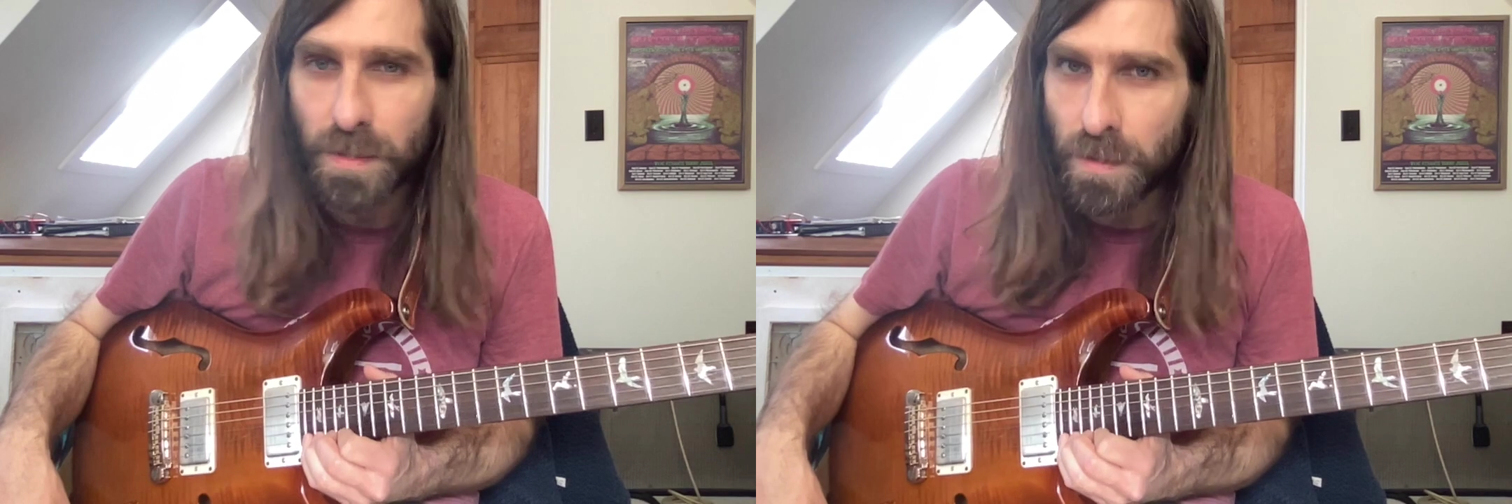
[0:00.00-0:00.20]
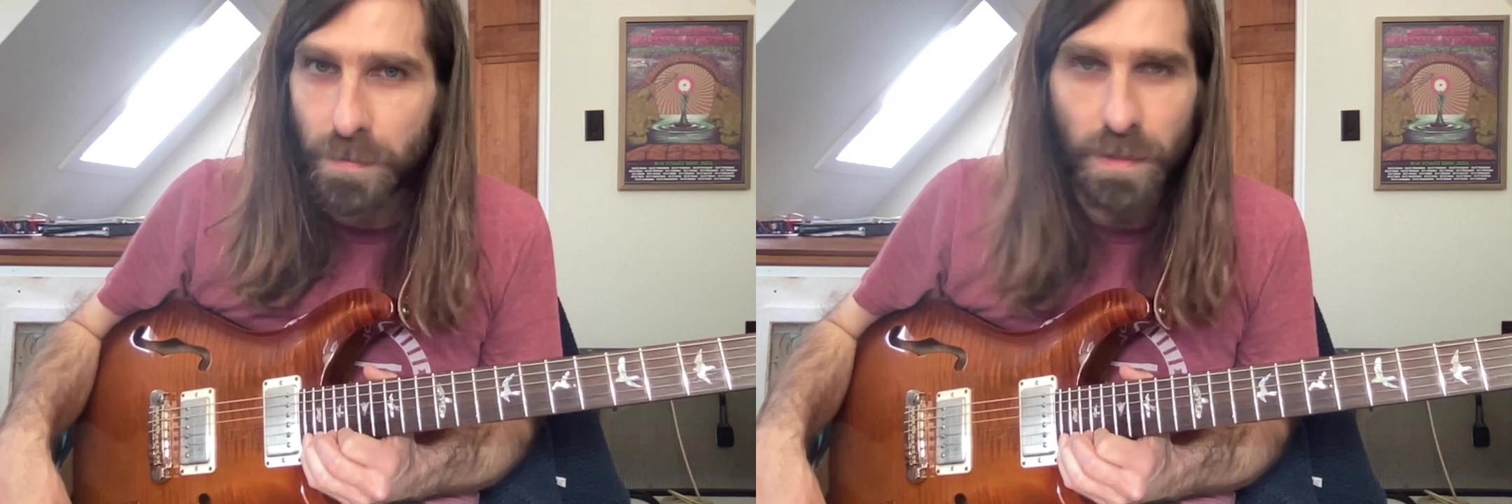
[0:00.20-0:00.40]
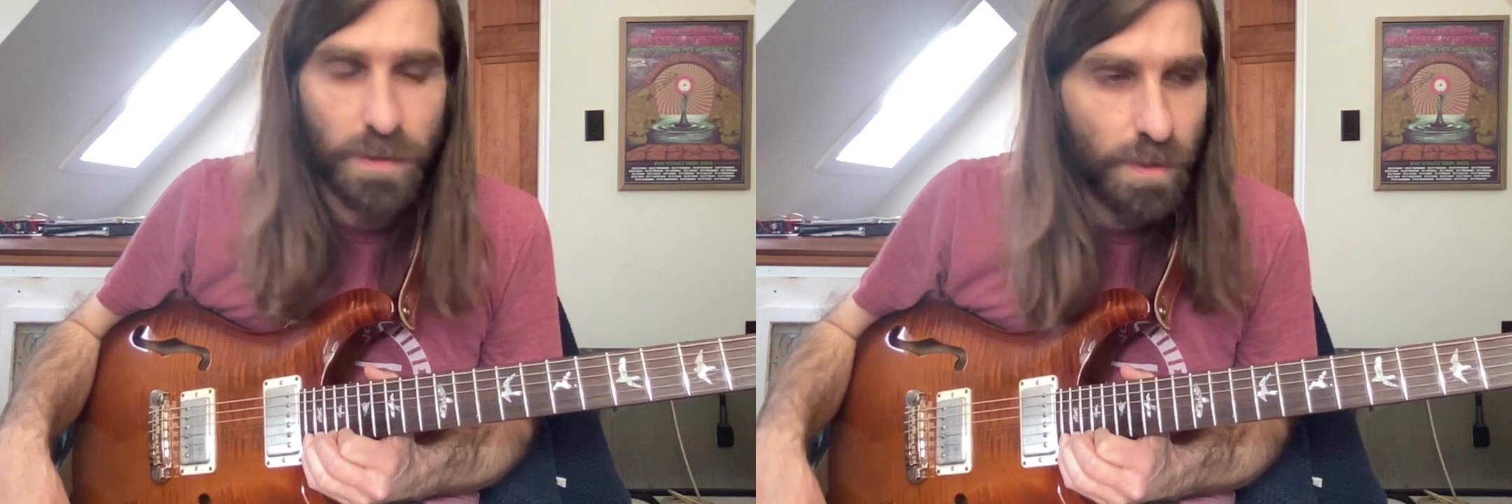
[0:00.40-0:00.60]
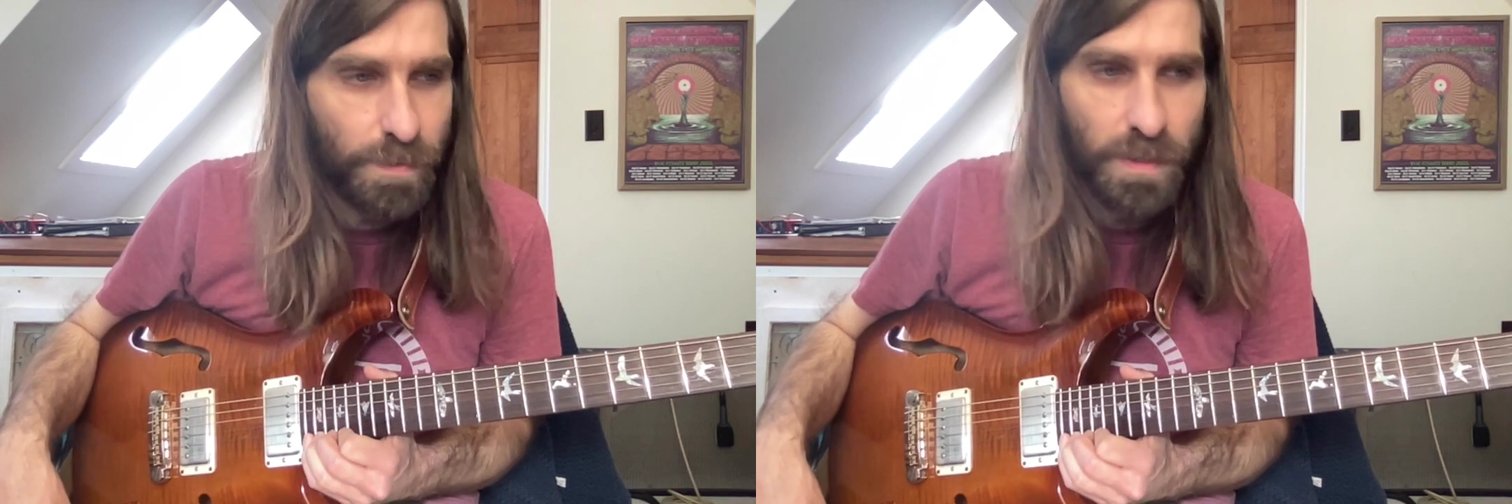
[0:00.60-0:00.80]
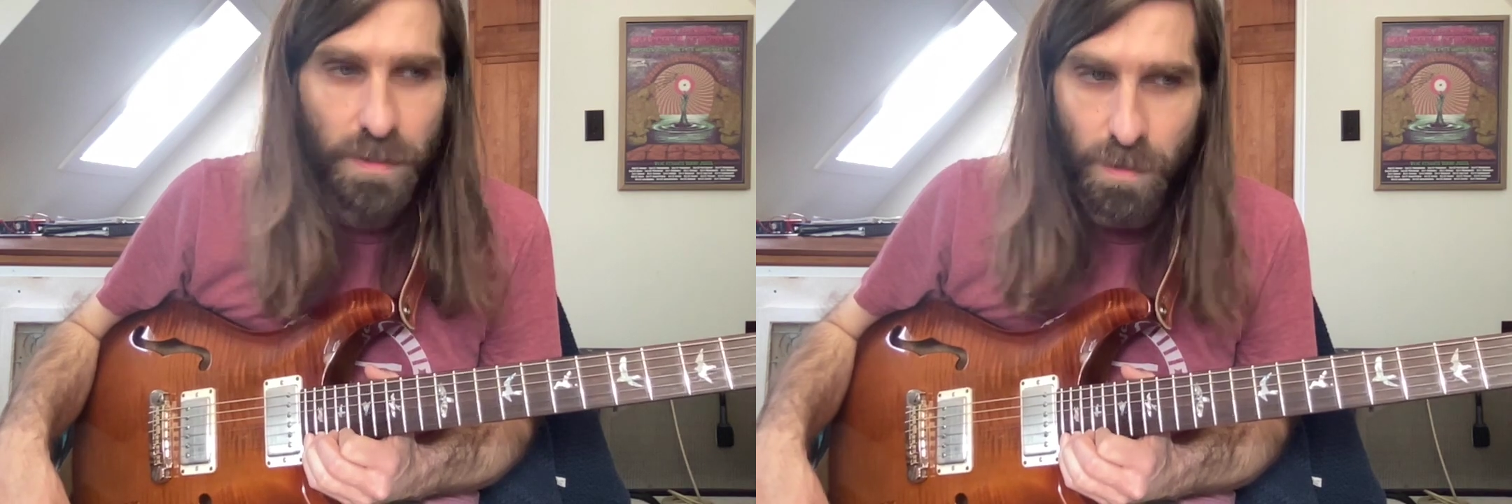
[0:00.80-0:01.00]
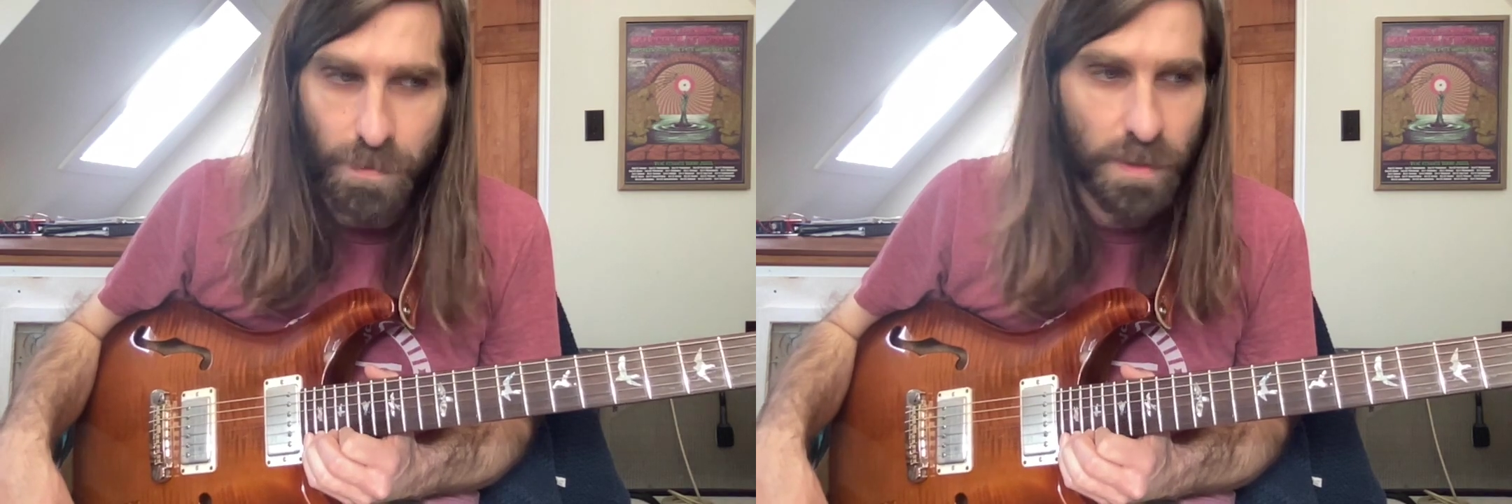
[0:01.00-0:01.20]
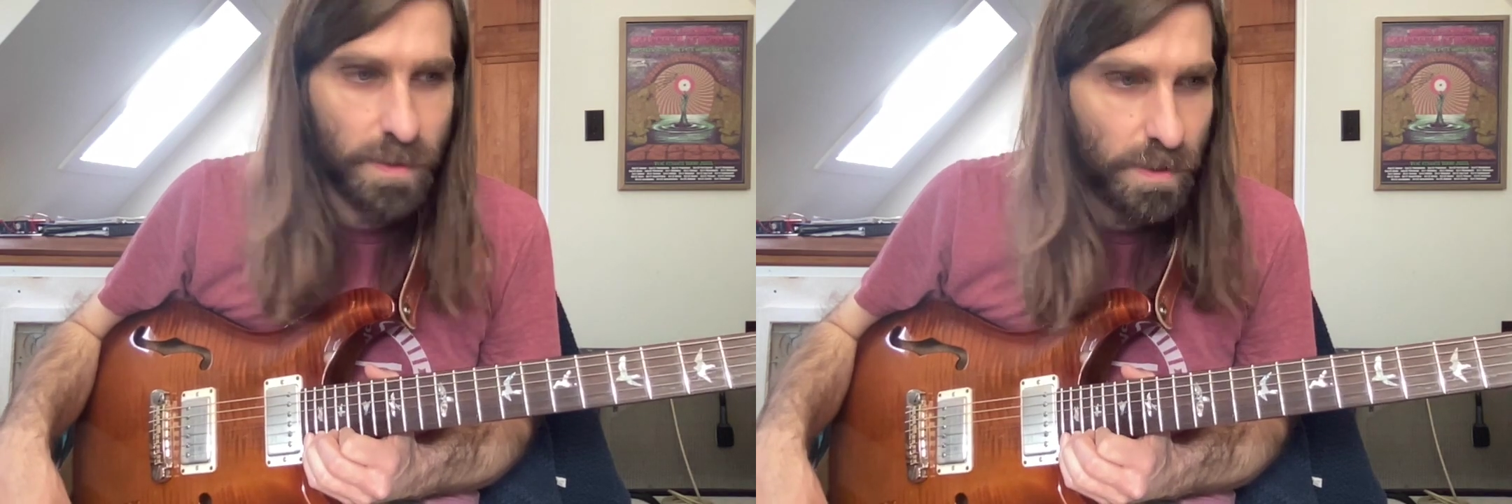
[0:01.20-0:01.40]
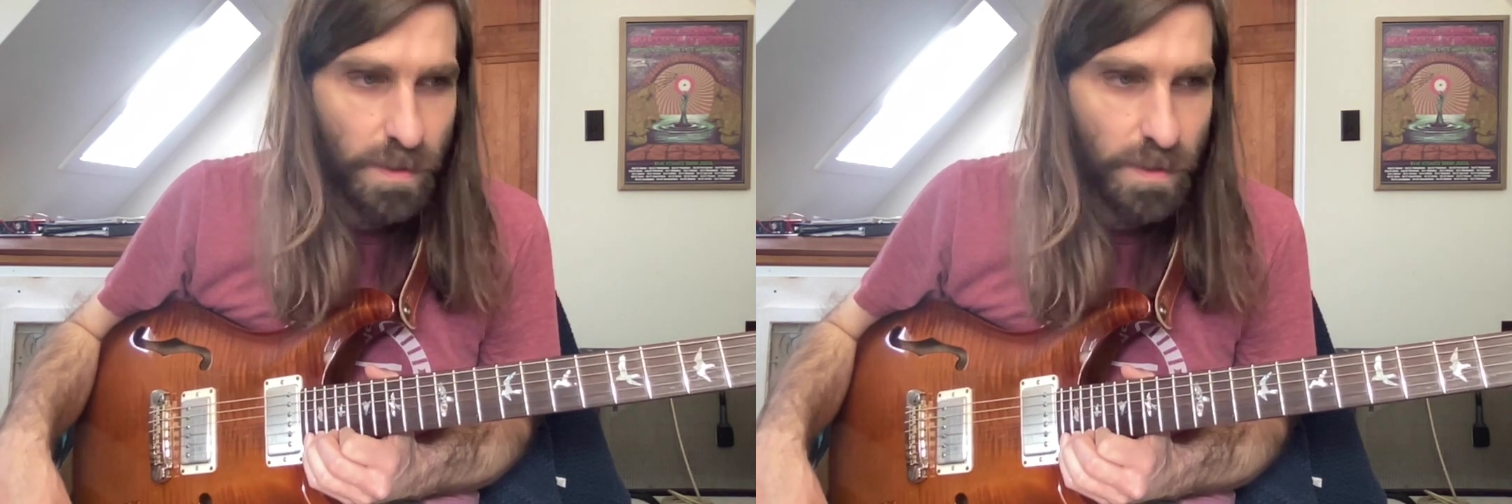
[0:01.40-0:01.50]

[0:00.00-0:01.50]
triplet, triplet, triplet.